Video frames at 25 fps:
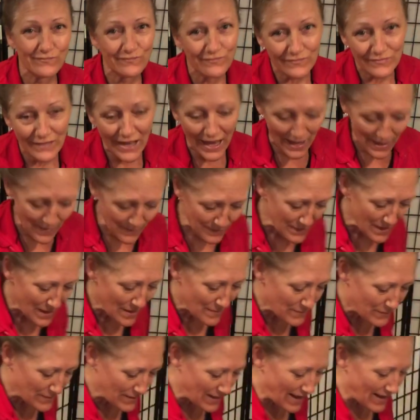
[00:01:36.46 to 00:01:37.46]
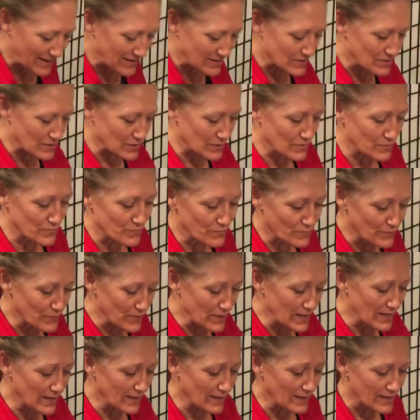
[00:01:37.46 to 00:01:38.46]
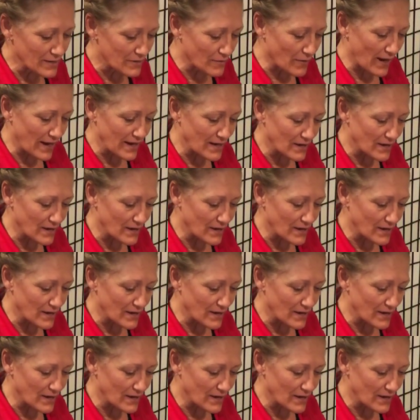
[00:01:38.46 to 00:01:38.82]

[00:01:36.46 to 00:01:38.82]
okay? Bananas are really great.